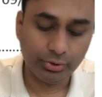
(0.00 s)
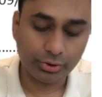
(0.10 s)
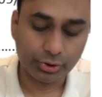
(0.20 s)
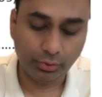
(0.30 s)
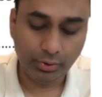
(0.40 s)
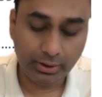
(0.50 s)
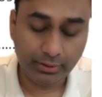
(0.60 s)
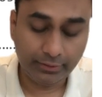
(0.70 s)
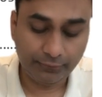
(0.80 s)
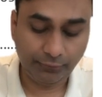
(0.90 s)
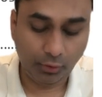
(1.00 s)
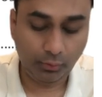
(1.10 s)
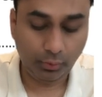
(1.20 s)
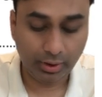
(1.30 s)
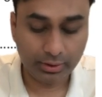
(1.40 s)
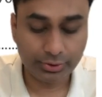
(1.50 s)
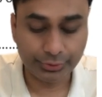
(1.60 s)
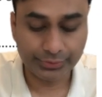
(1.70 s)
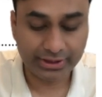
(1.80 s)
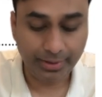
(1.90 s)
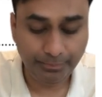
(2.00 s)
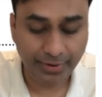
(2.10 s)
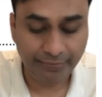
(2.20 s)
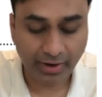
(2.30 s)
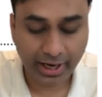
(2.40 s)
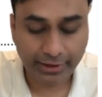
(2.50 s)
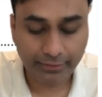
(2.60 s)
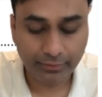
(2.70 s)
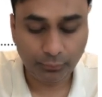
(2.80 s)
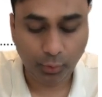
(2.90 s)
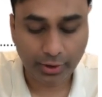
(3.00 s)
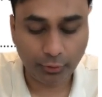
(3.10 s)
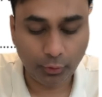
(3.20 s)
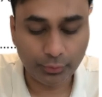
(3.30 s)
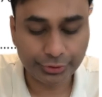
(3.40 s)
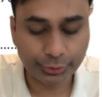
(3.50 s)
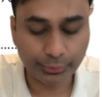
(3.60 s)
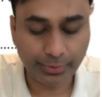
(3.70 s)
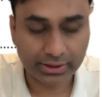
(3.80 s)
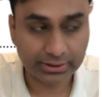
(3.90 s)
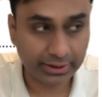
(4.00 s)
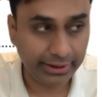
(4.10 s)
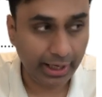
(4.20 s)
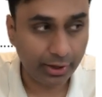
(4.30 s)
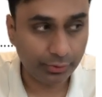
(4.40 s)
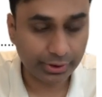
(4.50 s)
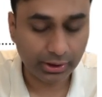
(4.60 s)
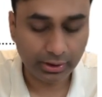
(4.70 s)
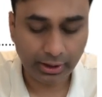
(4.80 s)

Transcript: So to simplify 1 over 2 plus 3 iota,